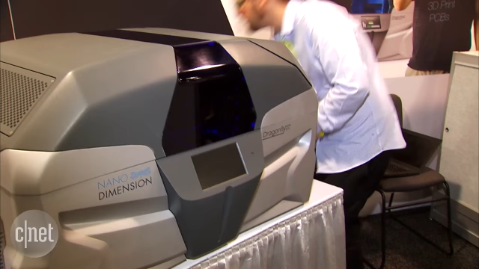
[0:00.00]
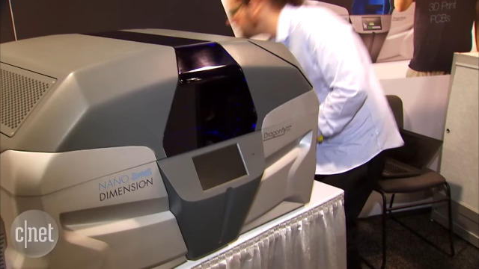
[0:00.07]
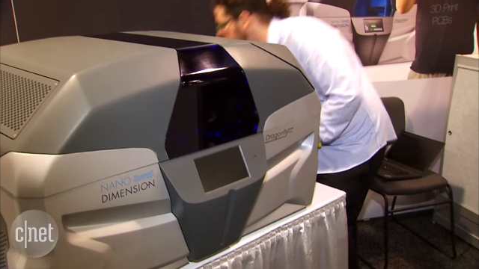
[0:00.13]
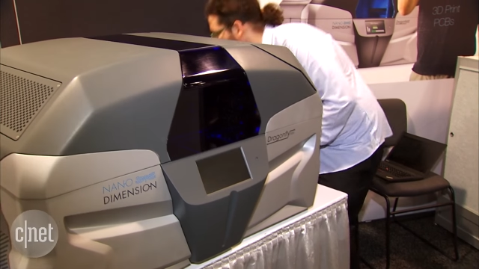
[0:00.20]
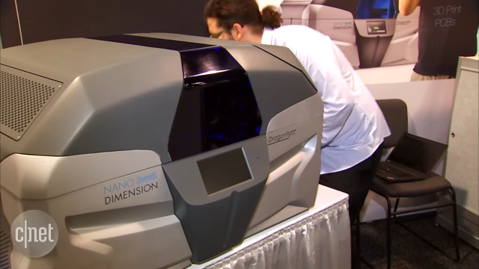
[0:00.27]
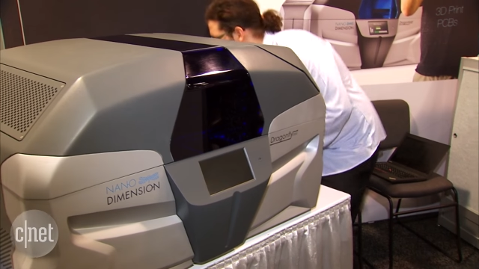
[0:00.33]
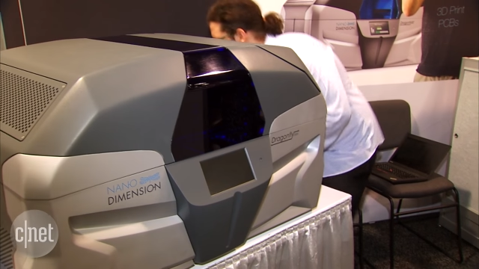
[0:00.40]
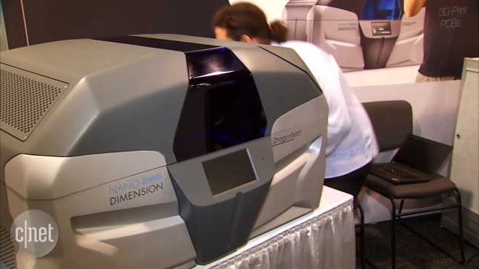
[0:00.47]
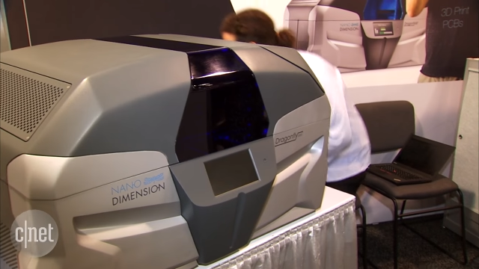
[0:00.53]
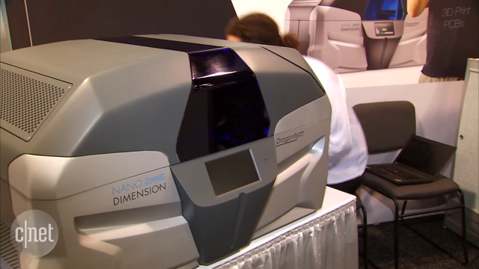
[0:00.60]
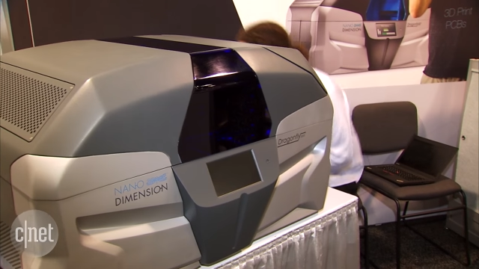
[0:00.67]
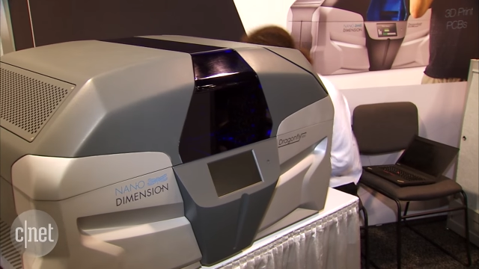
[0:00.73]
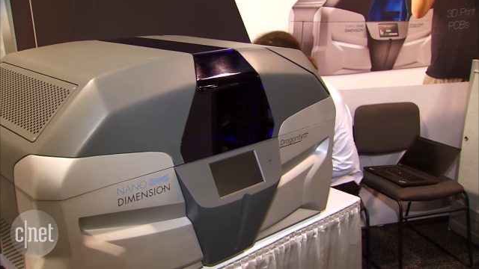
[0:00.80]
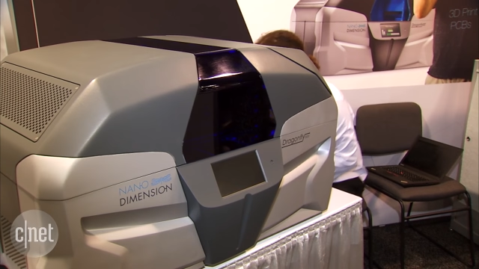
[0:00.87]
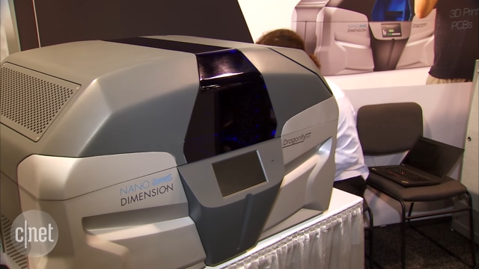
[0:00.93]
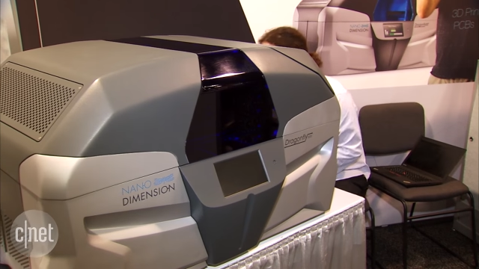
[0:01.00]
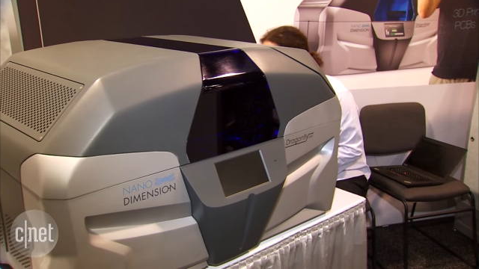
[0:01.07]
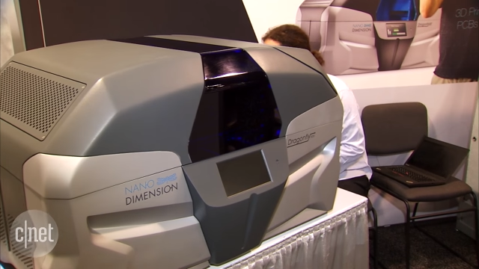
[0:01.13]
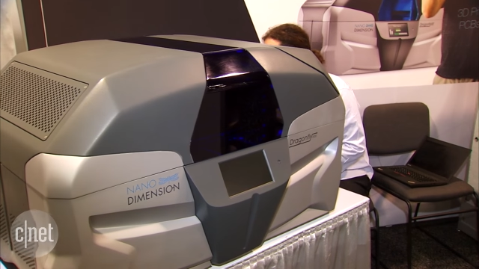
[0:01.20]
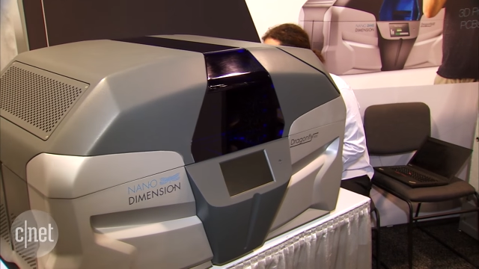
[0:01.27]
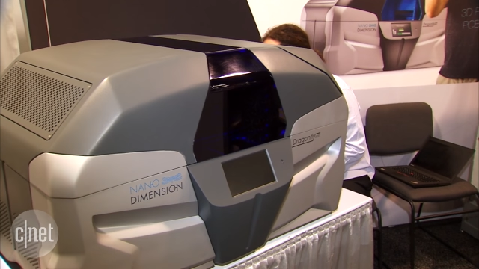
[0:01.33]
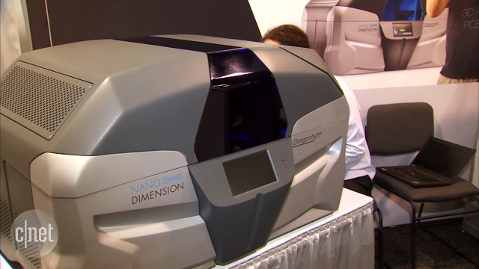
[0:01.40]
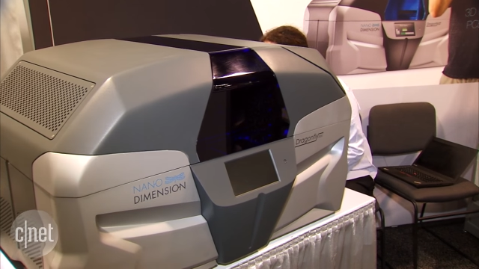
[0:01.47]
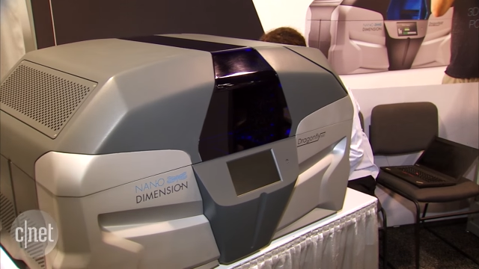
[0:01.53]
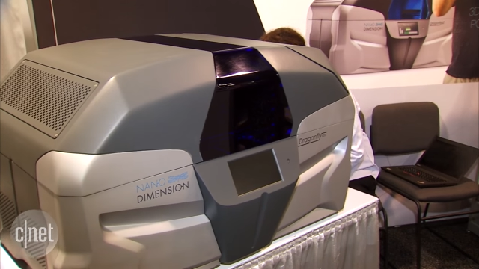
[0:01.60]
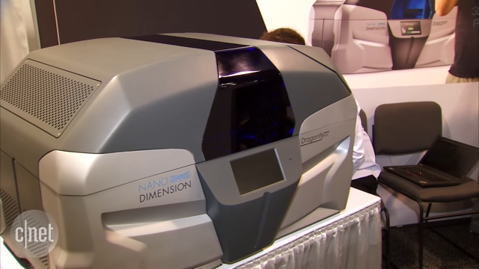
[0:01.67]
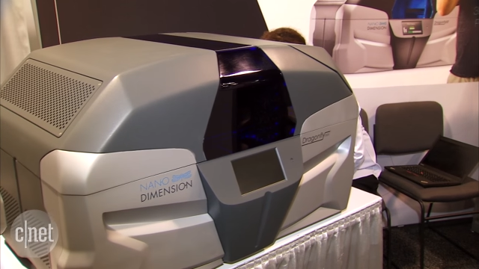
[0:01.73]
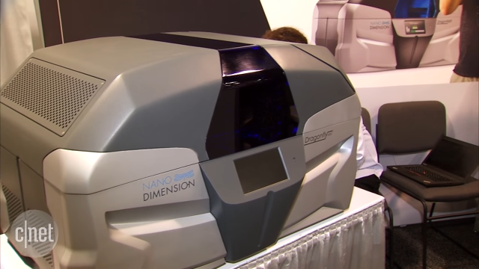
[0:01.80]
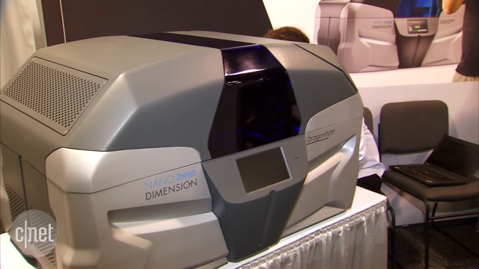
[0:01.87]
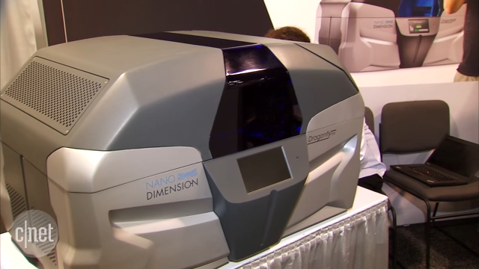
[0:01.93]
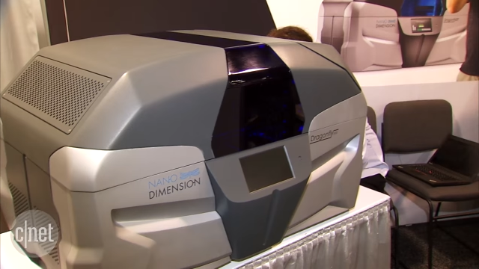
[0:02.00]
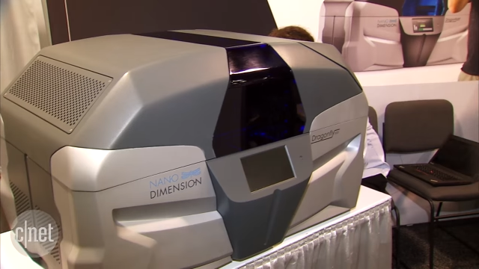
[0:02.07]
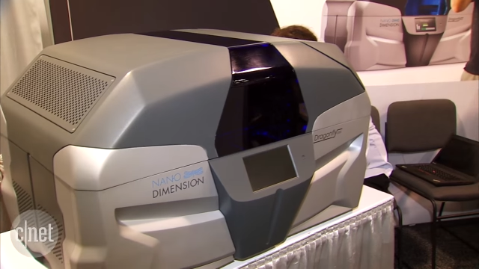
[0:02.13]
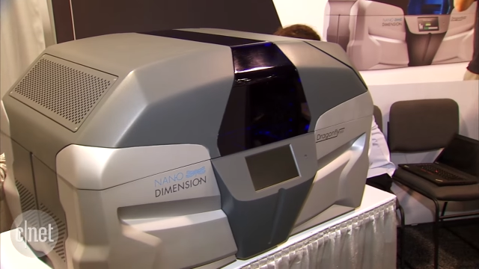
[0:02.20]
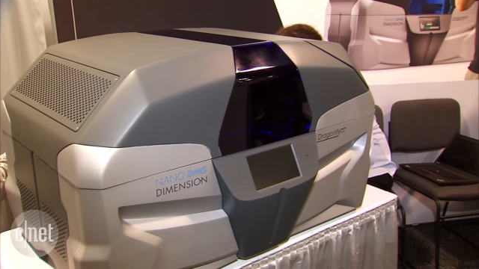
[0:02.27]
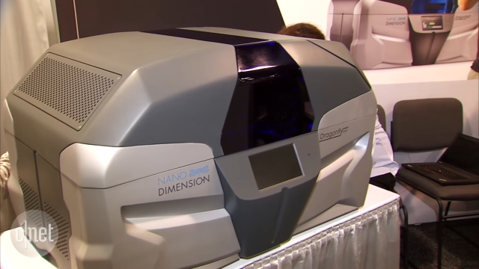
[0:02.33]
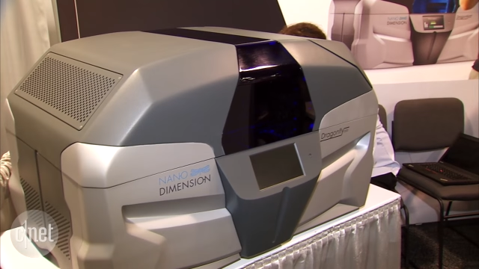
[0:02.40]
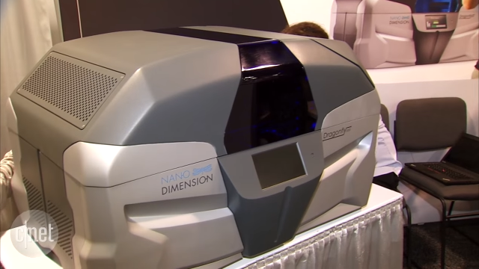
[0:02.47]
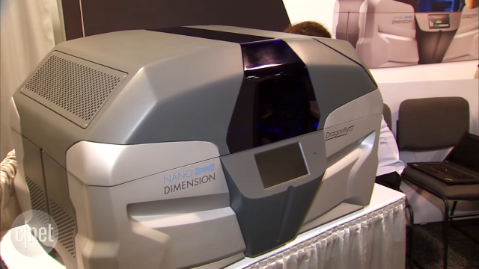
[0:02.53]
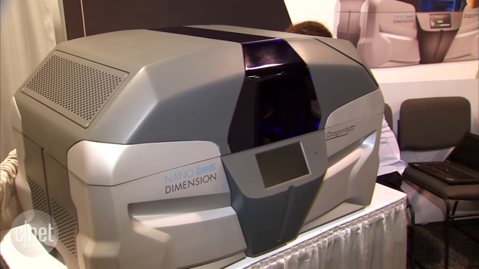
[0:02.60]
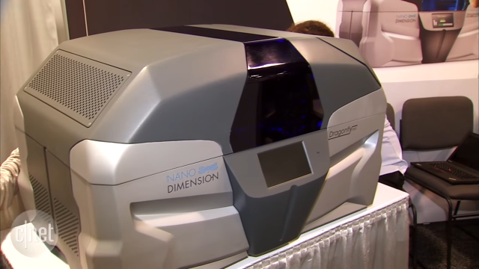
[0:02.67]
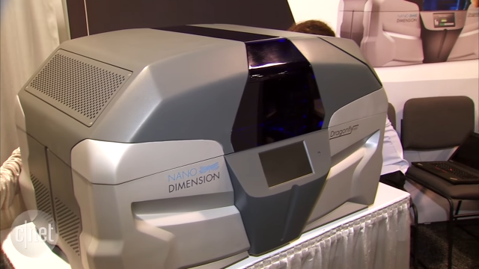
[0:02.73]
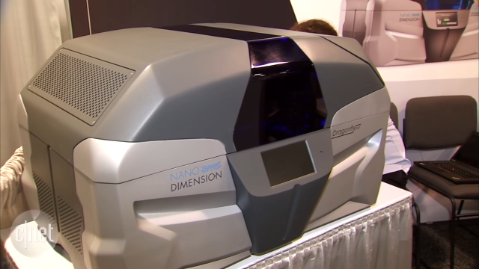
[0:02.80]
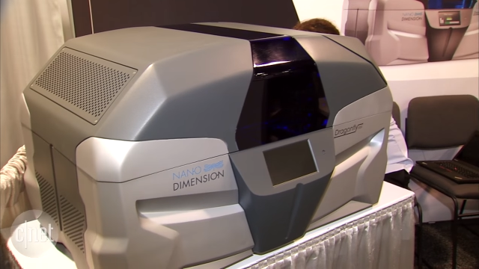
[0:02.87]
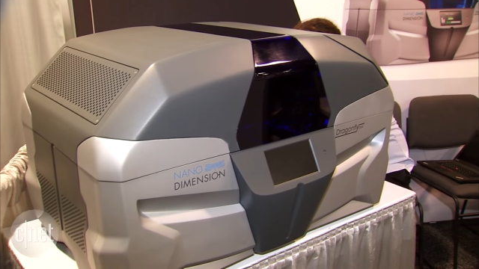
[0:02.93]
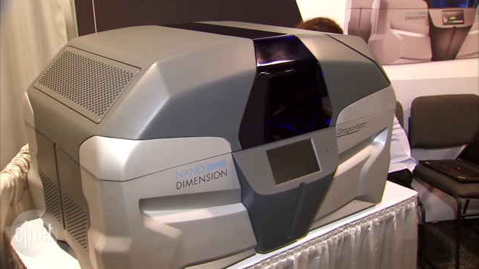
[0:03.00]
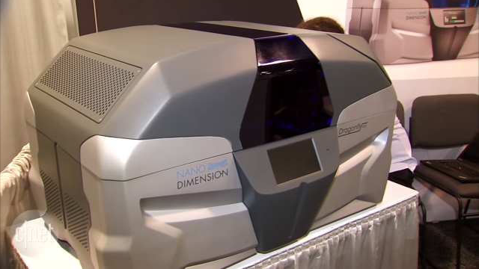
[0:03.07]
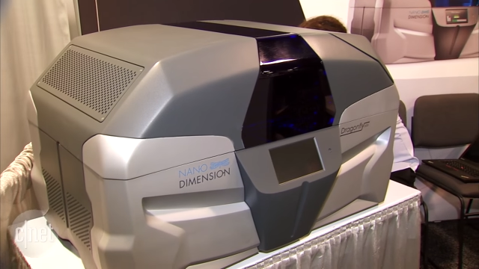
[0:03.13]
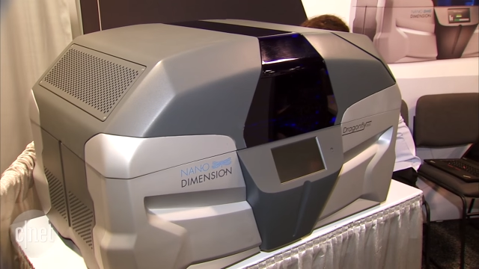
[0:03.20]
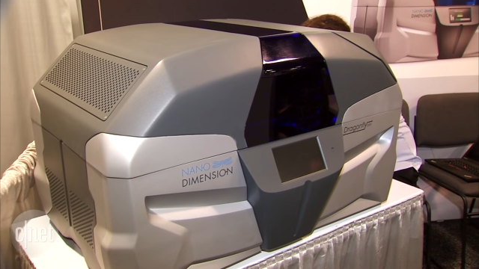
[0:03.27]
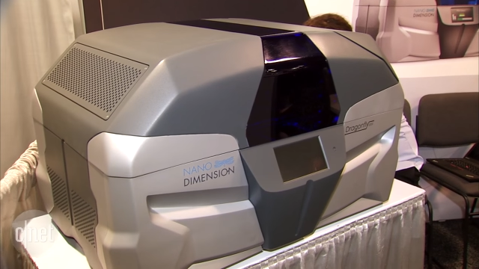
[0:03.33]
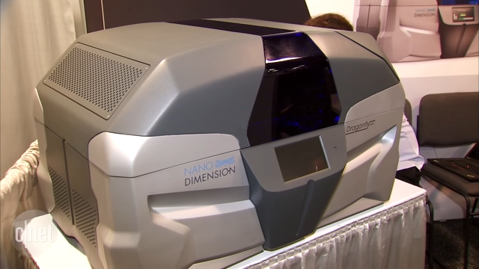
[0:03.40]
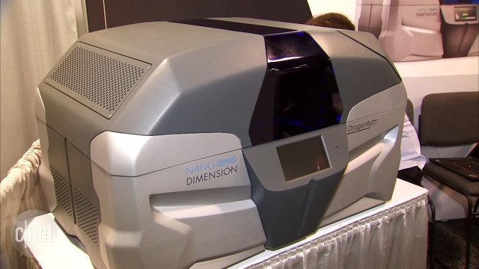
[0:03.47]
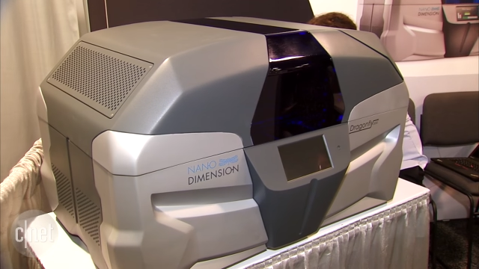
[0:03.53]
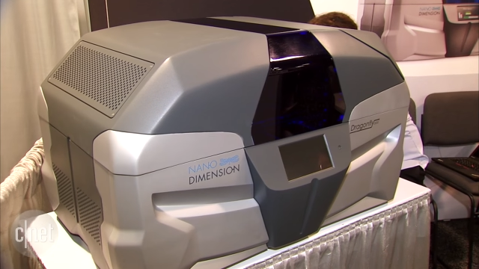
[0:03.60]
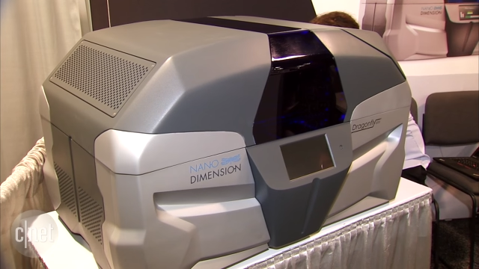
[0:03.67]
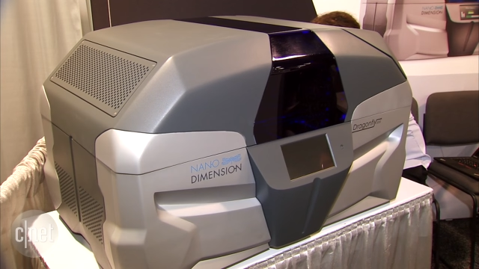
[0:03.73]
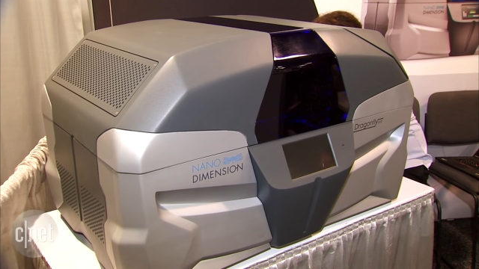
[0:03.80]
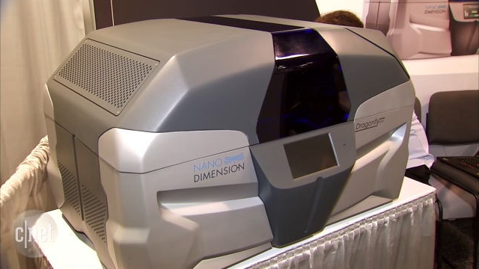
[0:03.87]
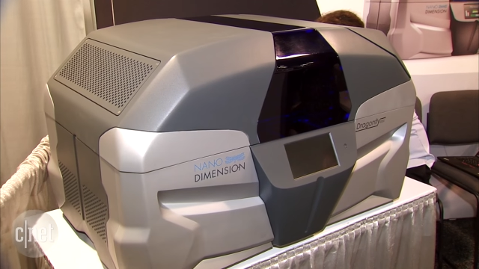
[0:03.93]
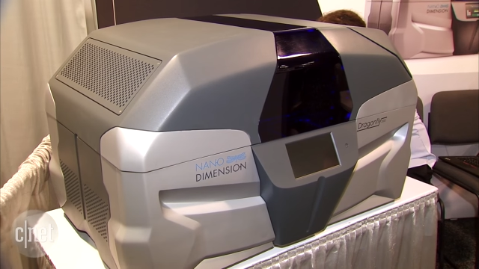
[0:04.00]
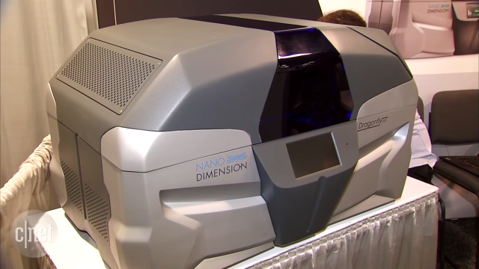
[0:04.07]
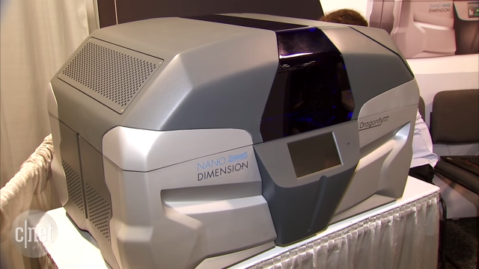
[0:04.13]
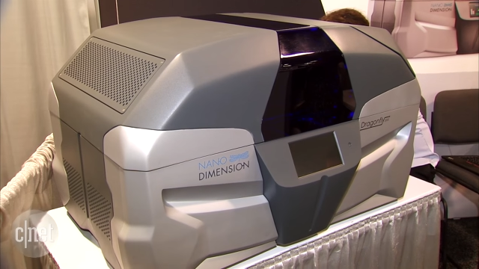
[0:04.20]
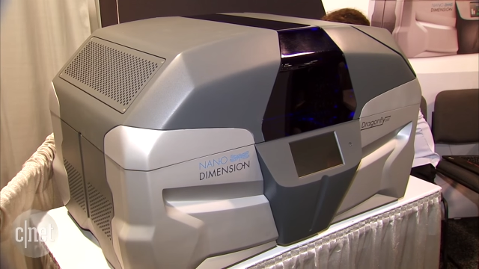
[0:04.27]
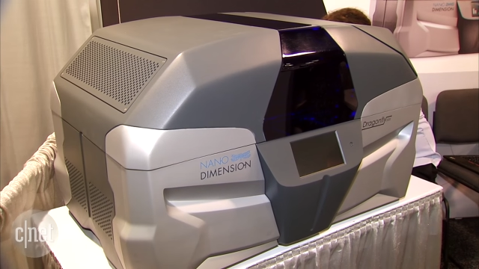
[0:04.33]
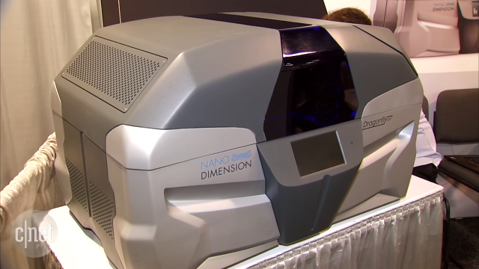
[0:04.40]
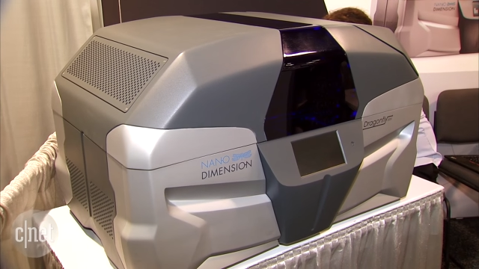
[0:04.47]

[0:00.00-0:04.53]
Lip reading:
No face is visible, so there are no lips to read.